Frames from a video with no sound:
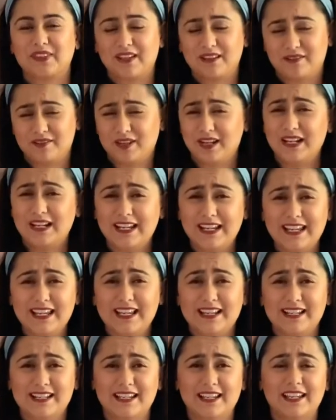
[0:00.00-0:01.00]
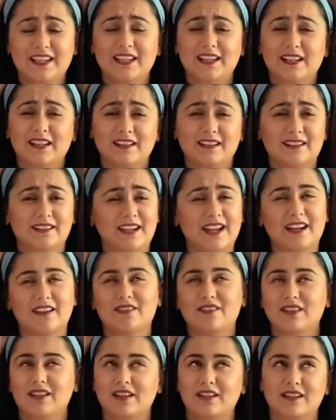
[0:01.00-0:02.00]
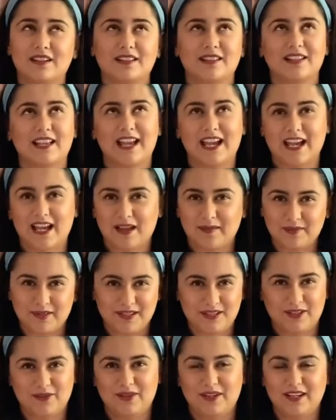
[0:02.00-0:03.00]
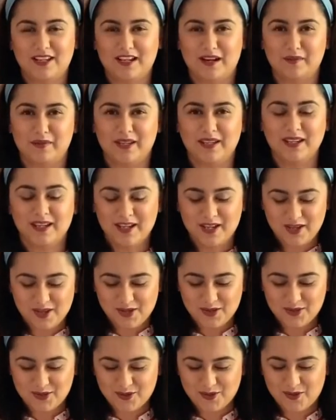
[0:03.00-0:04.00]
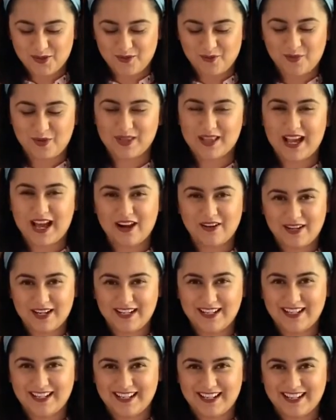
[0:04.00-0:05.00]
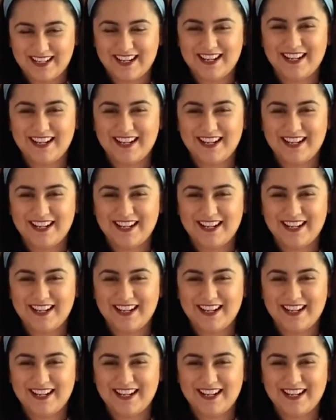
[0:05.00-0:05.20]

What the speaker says: Really easy. The end result is absolutely yummy. So without any delay,